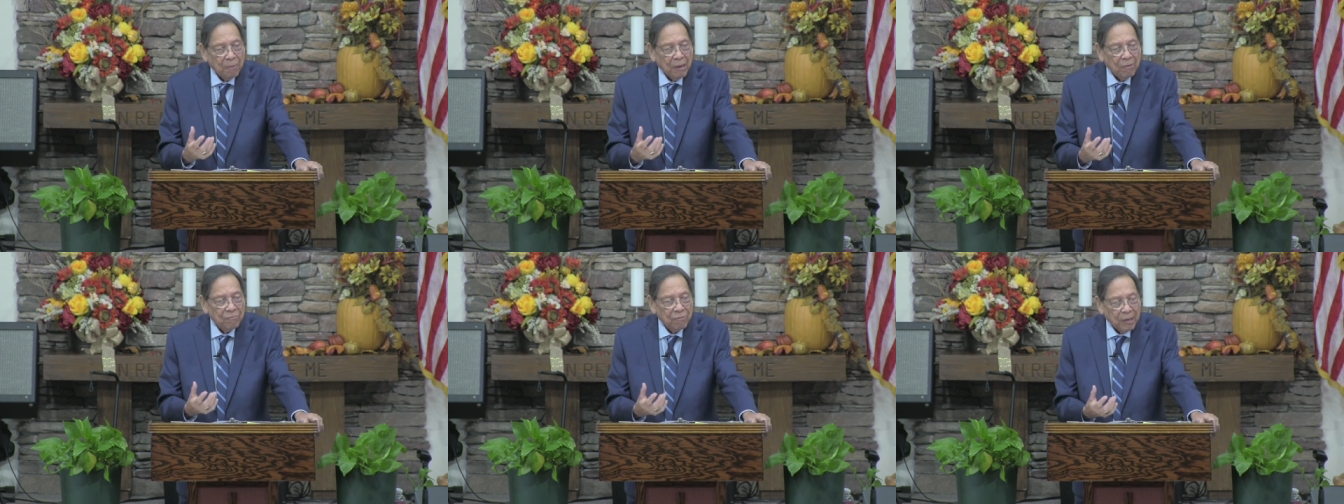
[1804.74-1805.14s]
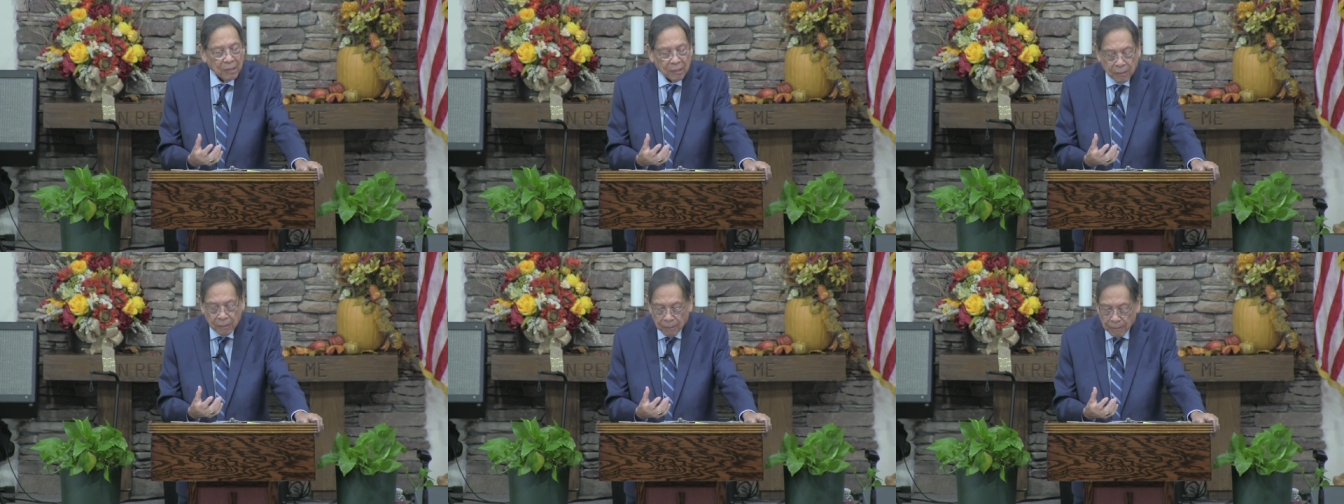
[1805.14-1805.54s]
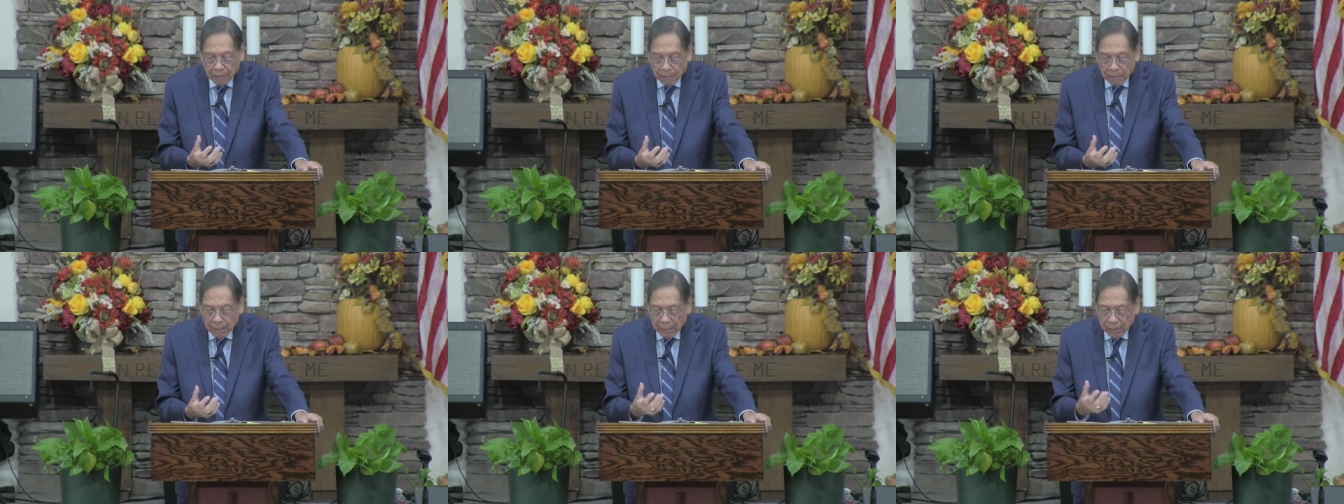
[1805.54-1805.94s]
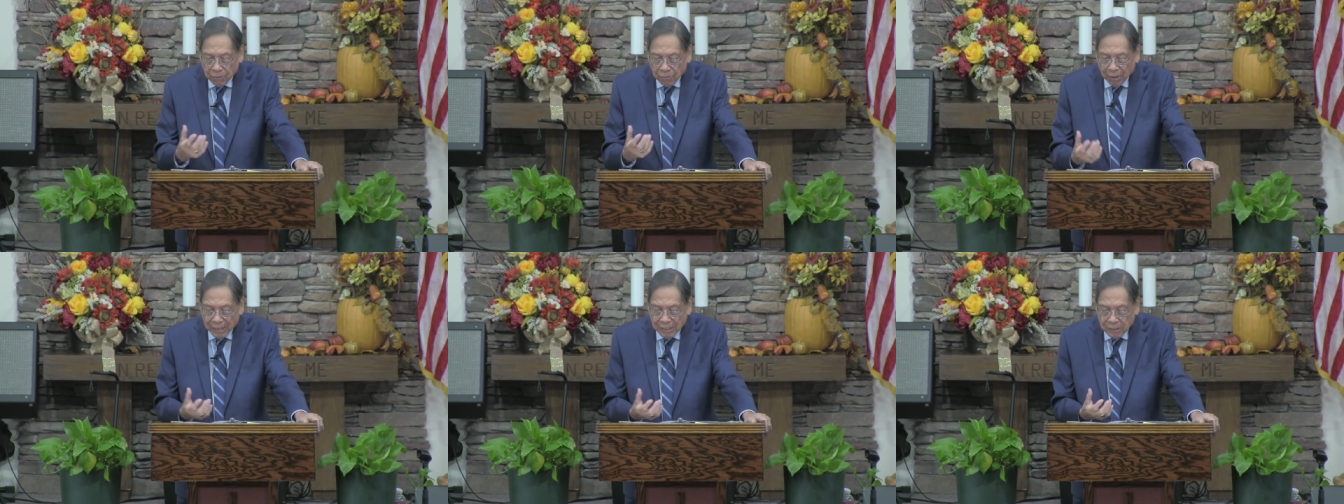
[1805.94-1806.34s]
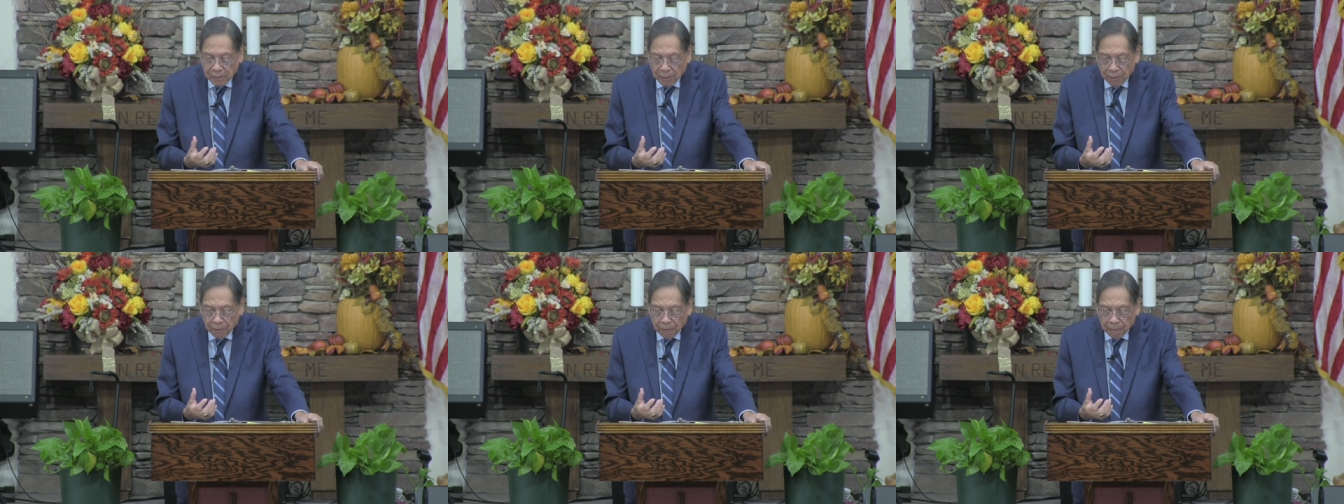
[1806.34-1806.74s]
by faith in Christ
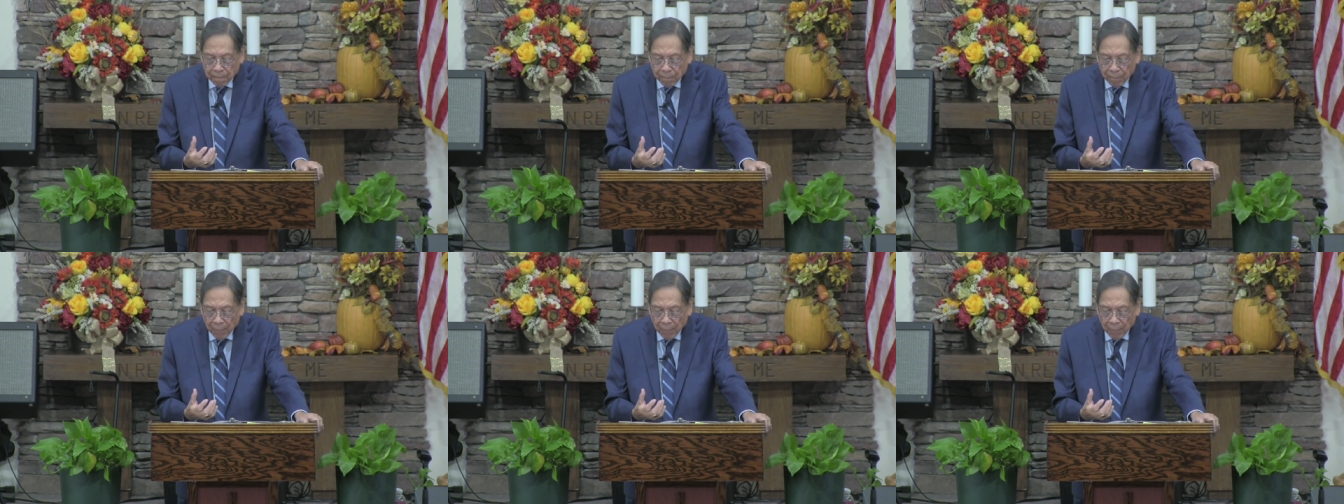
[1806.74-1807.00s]
alone.